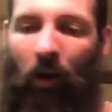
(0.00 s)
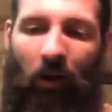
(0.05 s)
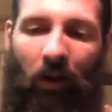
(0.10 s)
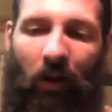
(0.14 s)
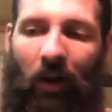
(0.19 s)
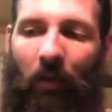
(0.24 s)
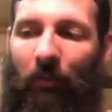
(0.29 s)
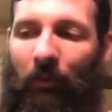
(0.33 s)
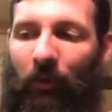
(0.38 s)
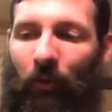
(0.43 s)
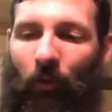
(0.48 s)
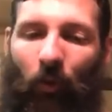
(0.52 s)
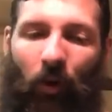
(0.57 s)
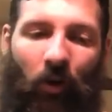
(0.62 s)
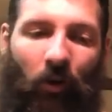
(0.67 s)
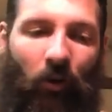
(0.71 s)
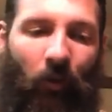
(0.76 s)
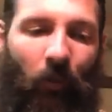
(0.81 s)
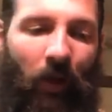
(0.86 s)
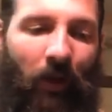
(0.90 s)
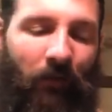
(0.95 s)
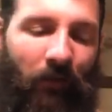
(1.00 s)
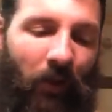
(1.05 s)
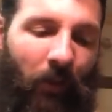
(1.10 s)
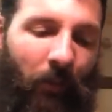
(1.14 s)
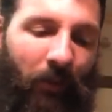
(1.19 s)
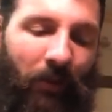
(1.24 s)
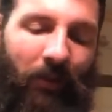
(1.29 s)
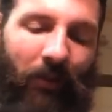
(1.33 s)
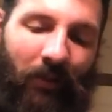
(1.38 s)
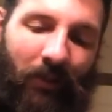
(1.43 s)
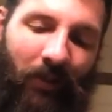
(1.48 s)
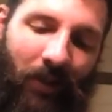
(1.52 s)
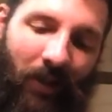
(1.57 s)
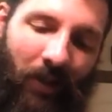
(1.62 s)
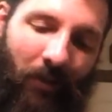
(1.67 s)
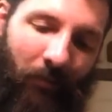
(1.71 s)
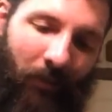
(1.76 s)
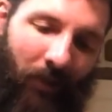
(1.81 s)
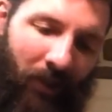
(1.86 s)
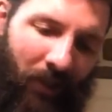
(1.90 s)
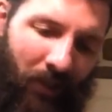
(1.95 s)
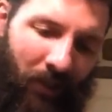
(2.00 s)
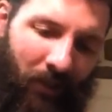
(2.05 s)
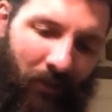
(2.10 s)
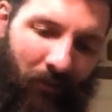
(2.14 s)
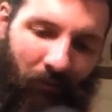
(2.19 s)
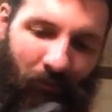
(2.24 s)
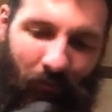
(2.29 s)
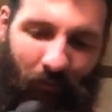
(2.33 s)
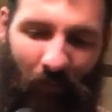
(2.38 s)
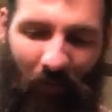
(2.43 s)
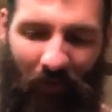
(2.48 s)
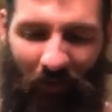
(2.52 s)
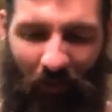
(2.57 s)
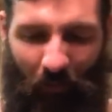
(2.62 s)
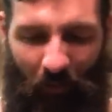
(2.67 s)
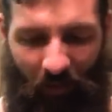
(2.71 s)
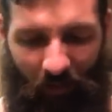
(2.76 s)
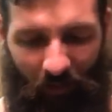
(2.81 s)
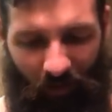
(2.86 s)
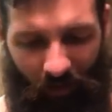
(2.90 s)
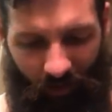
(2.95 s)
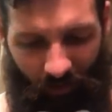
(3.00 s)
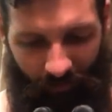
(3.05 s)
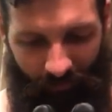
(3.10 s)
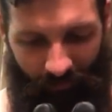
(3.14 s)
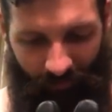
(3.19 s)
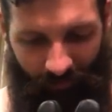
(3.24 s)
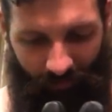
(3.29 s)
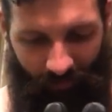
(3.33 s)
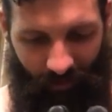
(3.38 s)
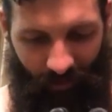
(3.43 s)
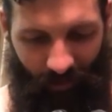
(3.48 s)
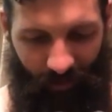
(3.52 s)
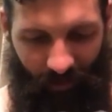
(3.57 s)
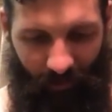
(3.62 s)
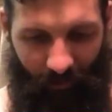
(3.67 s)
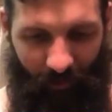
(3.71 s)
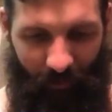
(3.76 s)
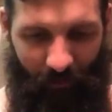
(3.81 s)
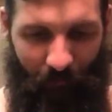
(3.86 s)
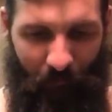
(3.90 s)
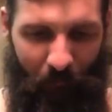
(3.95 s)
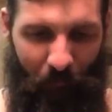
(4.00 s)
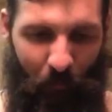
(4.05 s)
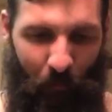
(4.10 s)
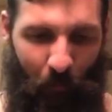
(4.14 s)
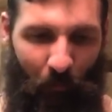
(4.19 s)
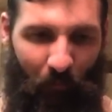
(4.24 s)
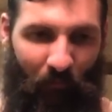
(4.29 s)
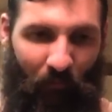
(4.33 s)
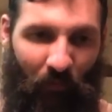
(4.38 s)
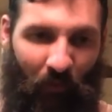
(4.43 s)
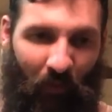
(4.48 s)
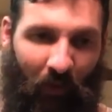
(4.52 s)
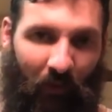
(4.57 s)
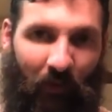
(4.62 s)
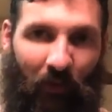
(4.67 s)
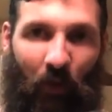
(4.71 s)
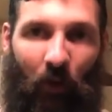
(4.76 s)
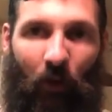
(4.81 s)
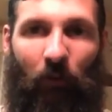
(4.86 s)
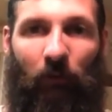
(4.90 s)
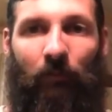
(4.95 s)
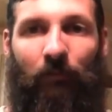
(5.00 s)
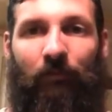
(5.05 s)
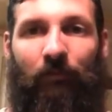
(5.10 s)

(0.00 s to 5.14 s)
up and you walk away from it, you're like, ah, man, messed up my gloves. You know what I mean? So,